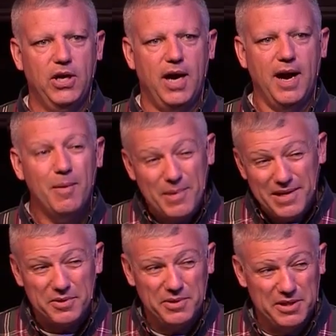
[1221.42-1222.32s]
Our
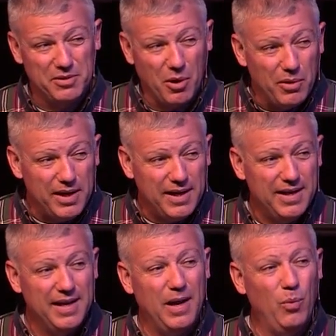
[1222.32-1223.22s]
ministry's growing
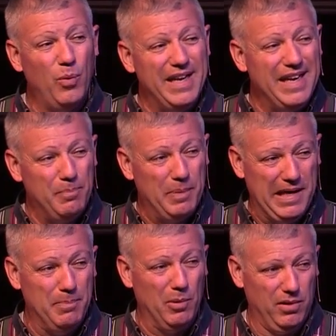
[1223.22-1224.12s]
and we need
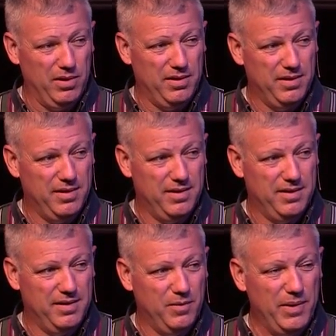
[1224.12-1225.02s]
people.
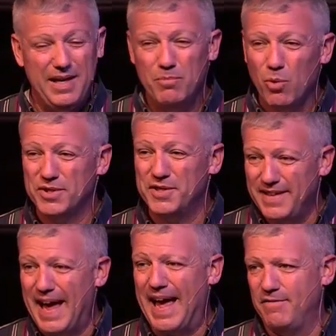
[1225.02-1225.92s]
We need more
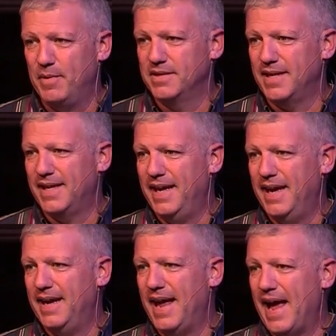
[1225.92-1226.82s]
staff because I
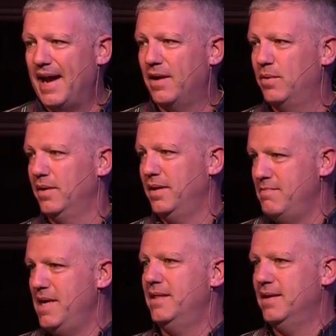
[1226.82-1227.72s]
can't adequately
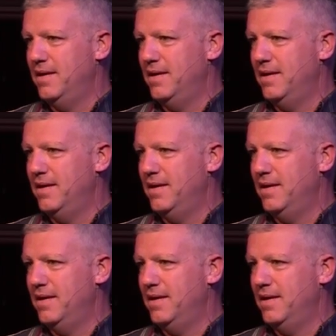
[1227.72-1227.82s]
meet the